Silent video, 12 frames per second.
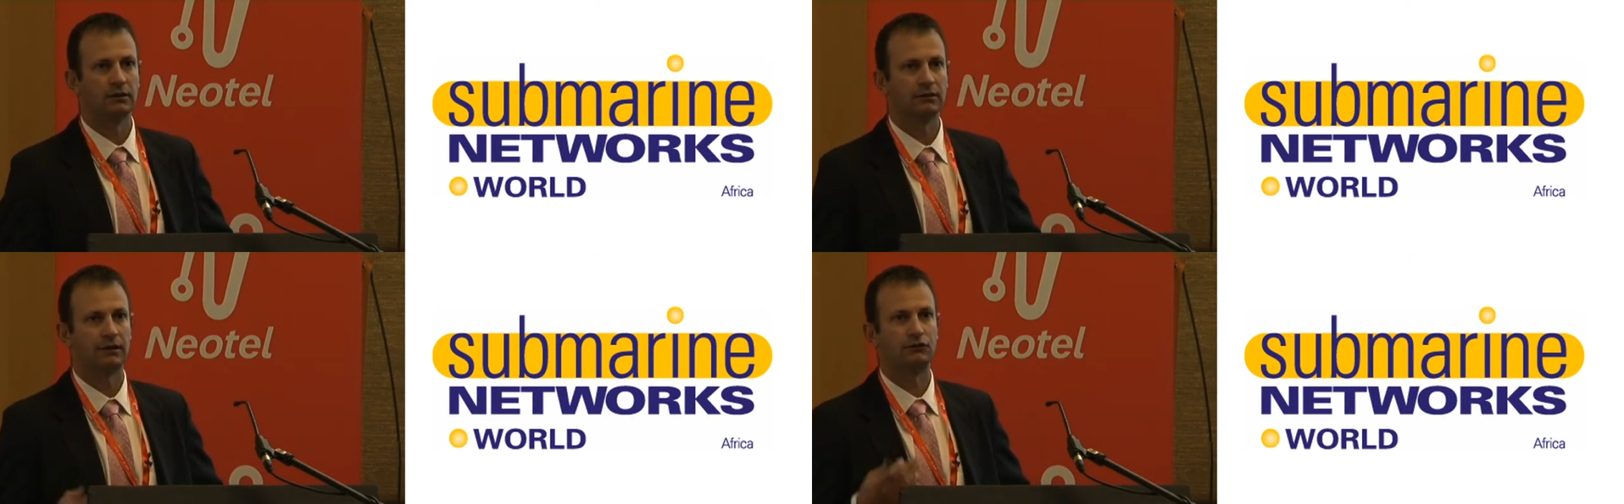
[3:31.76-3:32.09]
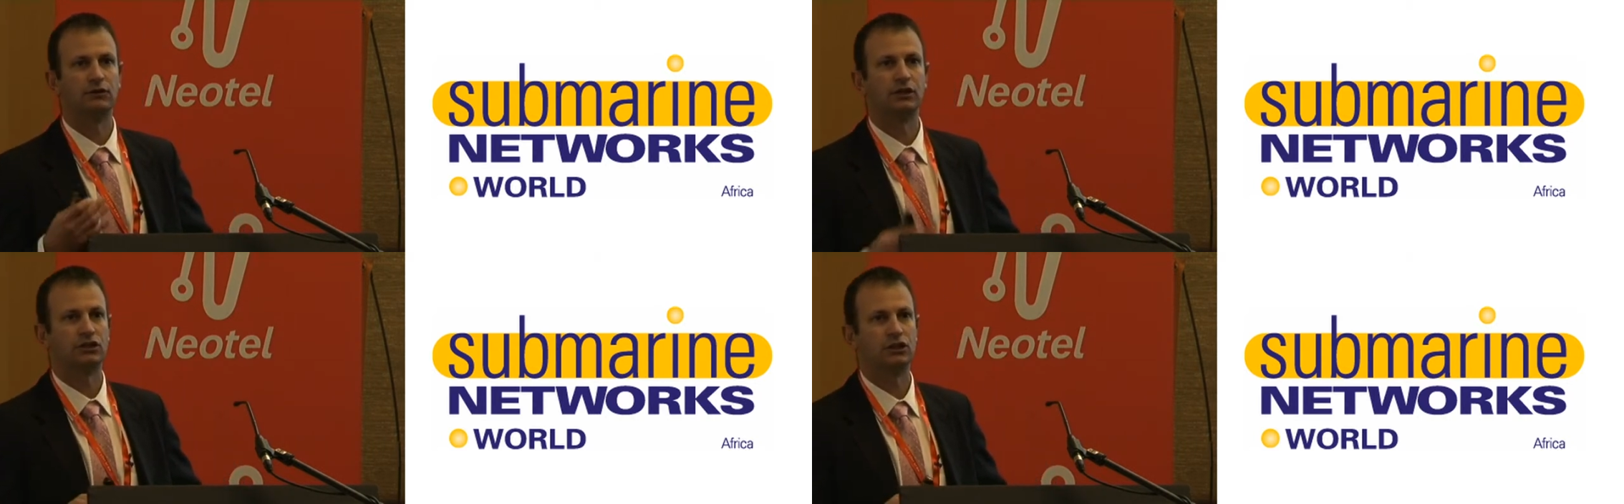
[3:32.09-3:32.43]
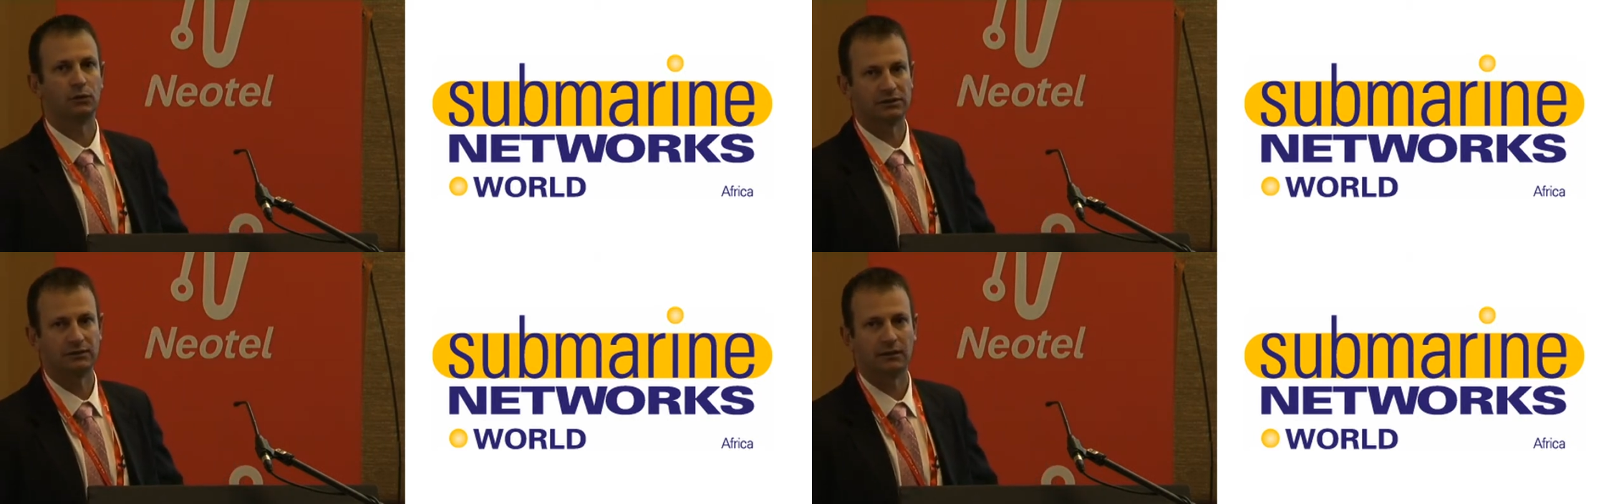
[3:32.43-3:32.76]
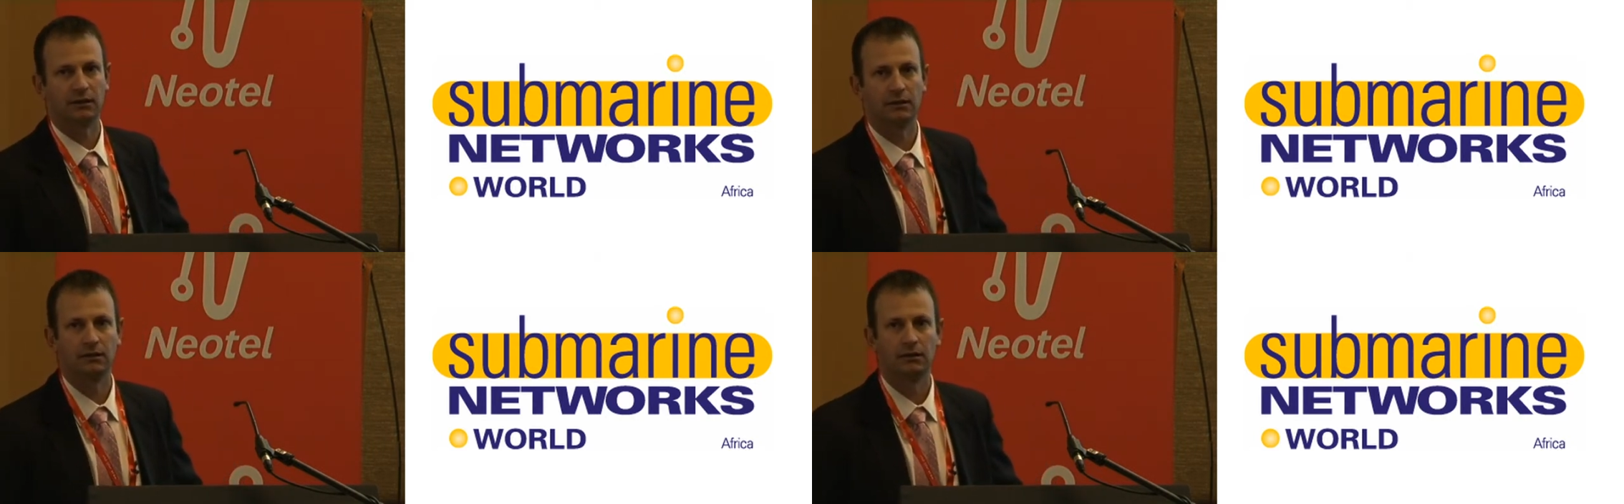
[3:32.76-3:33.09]
that traditionally wasn't
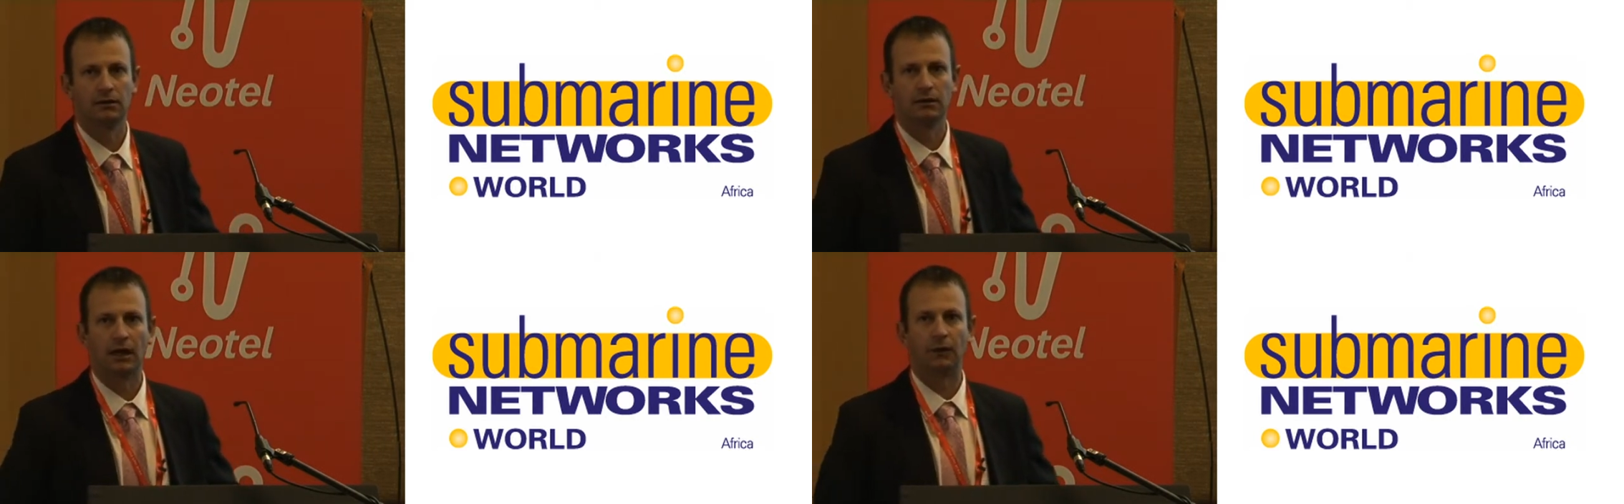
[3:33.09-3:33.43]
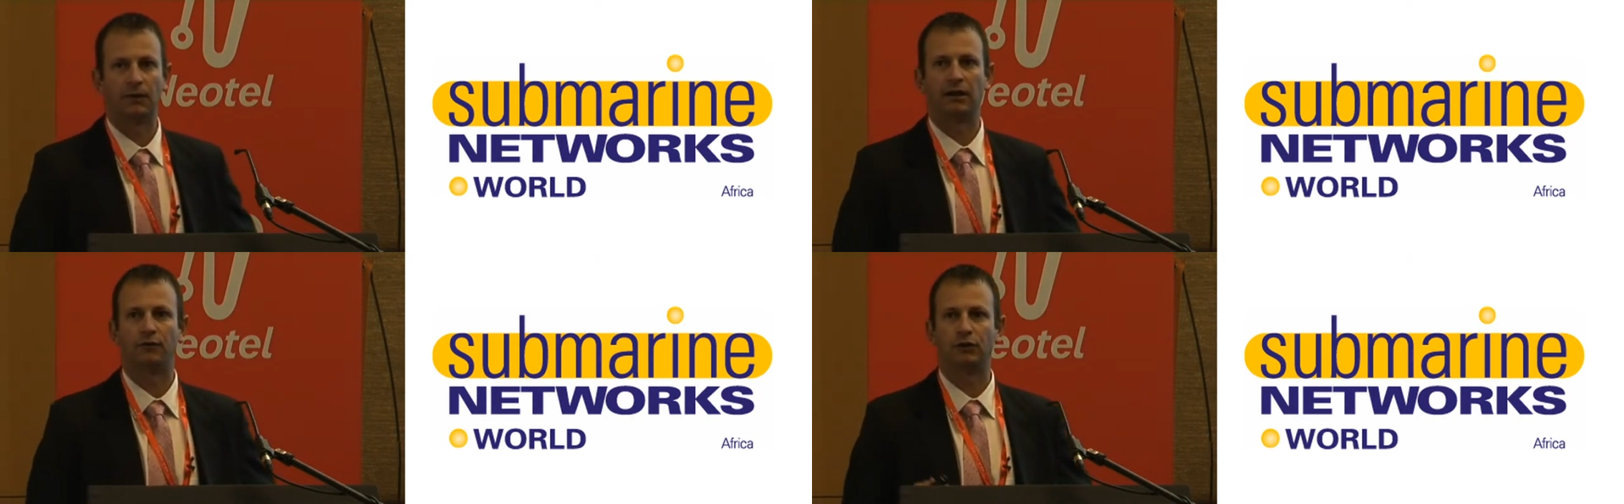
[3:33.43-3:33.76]
there. And if